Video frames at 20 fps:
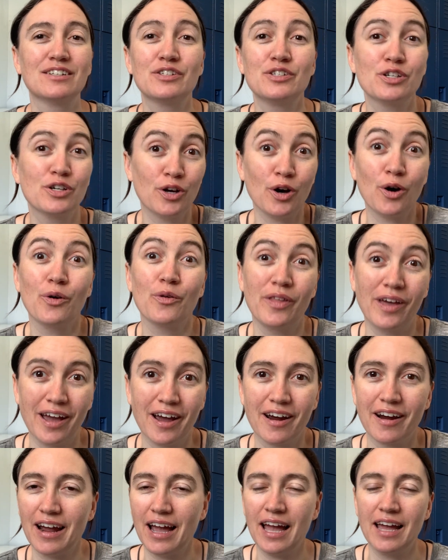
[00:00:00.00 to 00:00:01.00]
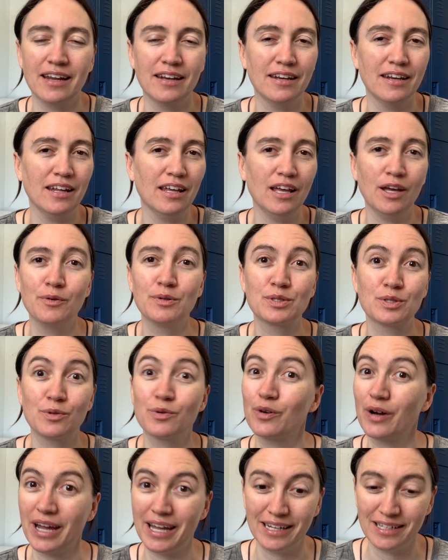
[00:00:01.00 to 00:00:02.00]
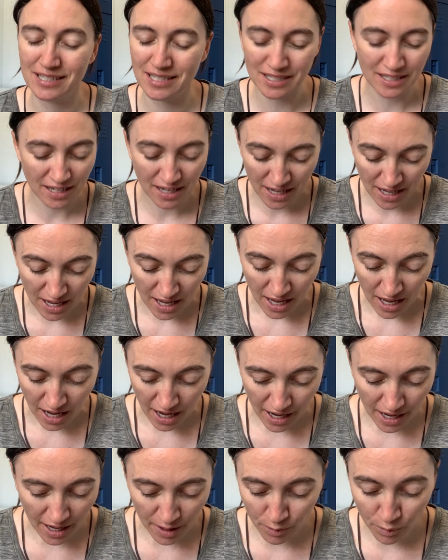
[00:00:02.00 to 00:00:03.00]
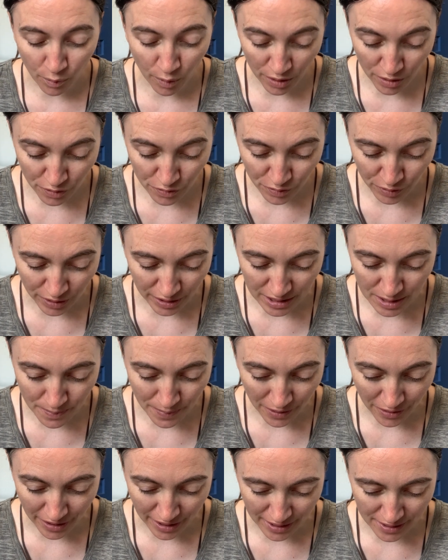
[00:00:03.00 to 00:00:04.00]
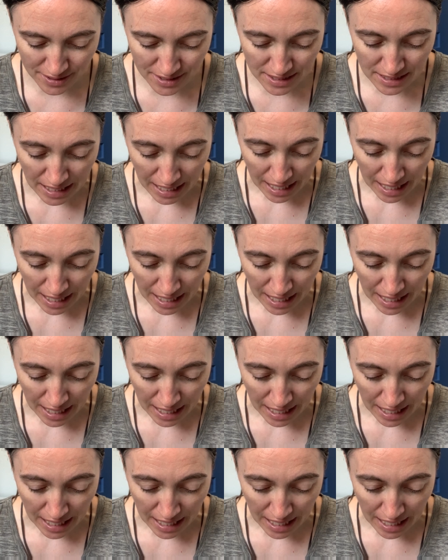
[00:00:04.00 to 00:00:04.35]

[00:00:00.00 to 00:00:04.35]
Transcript: to go there, and it was great. I had a wonderful experience.